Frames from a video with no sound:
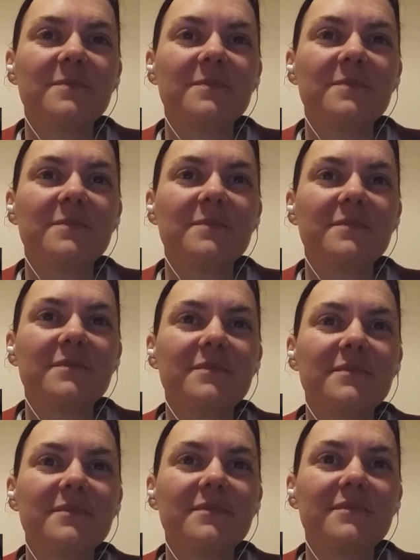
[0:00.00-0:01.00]
The Time
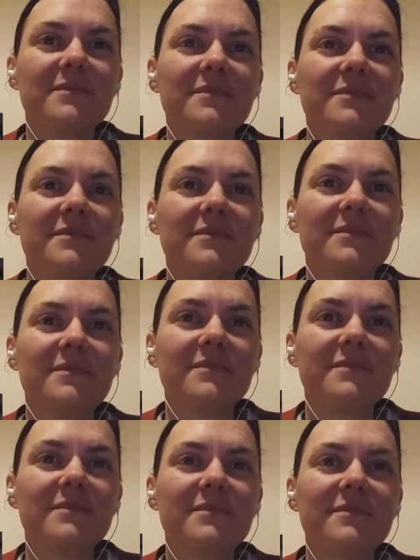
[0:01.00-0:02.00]
Lords were glad enough
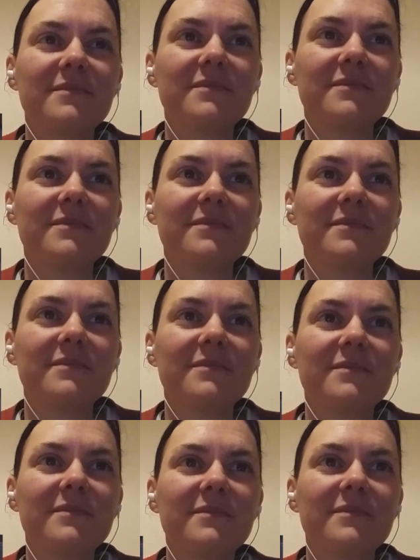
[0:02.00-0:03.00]
of the elixir.
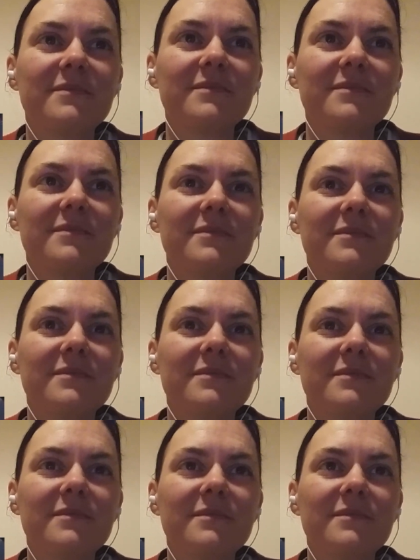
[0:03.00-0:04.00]
Only in rare
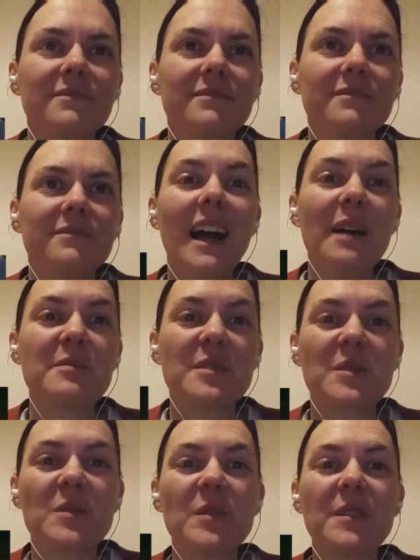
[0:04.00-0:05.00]
cases. I'm
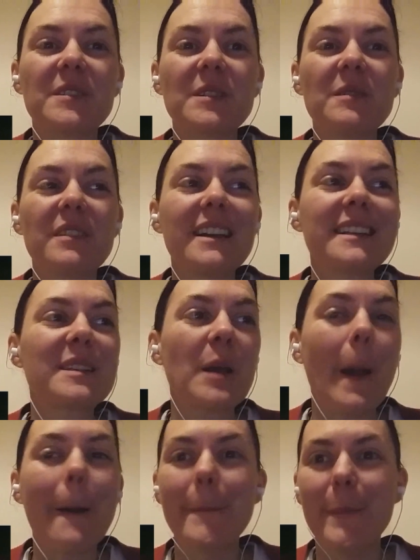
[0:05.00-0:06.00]
just gonna do this.
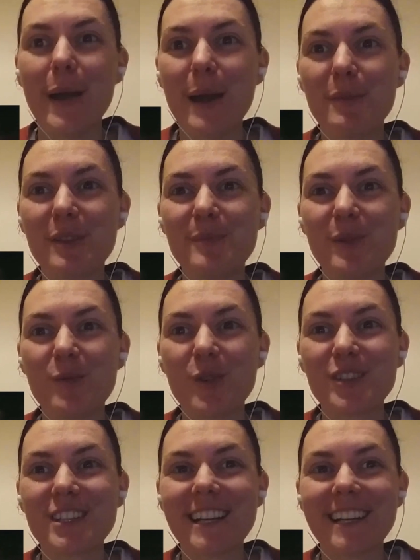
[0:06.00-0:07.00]
Bear with me
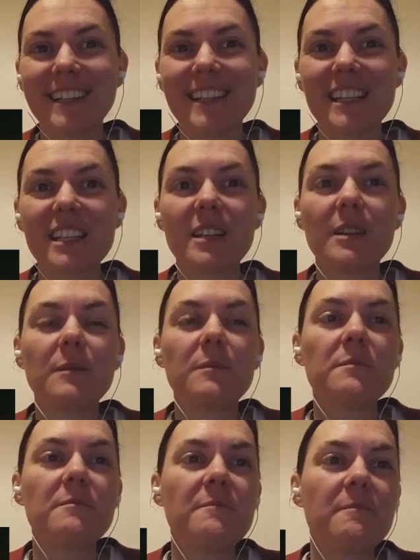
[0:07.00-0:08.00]
one second. Demon.